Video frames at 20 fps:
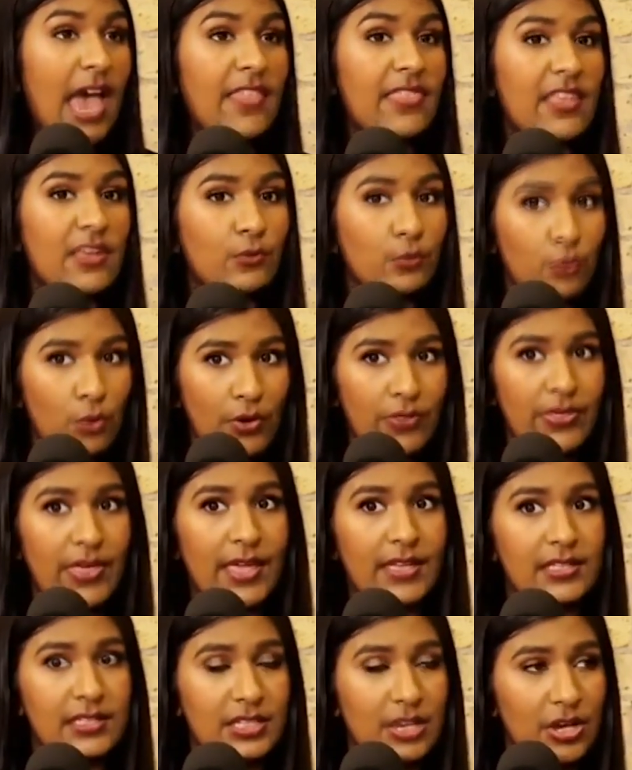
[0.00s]
and then what
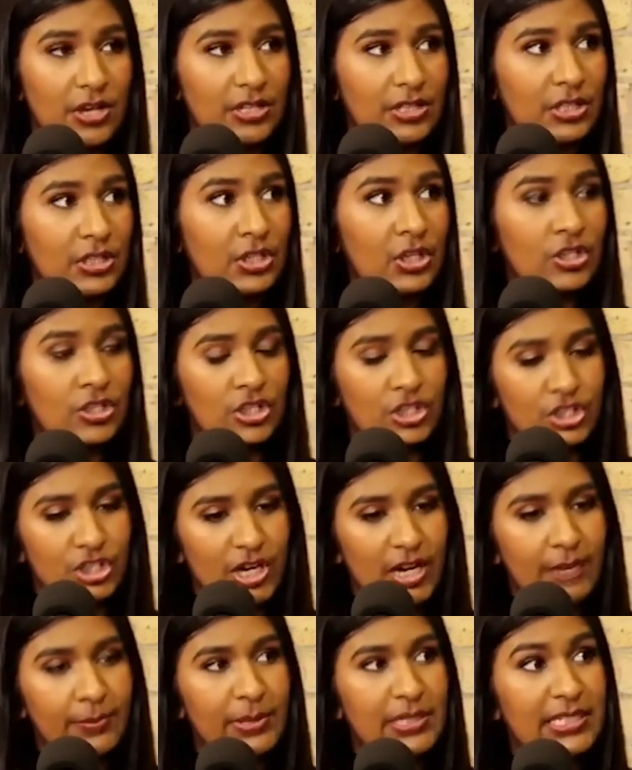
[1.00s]
that does to
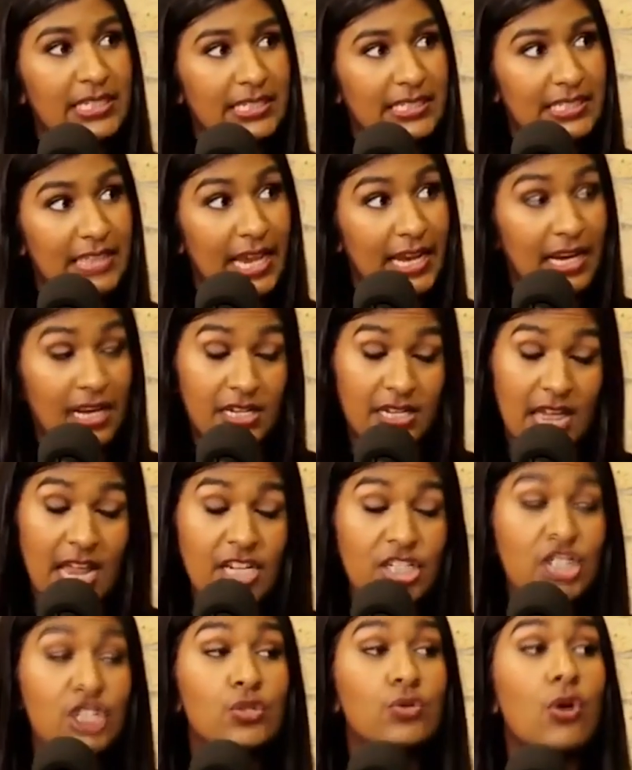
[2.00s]
shape and dictate a
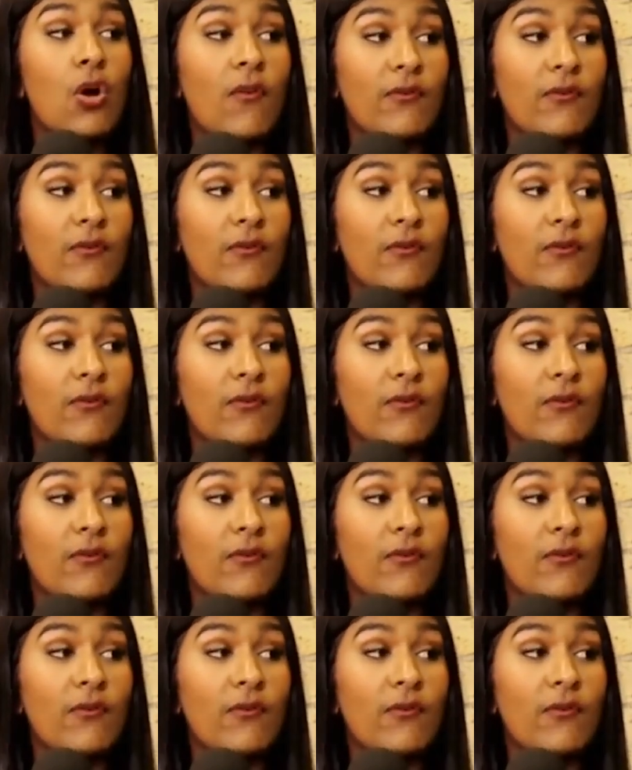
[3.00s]
national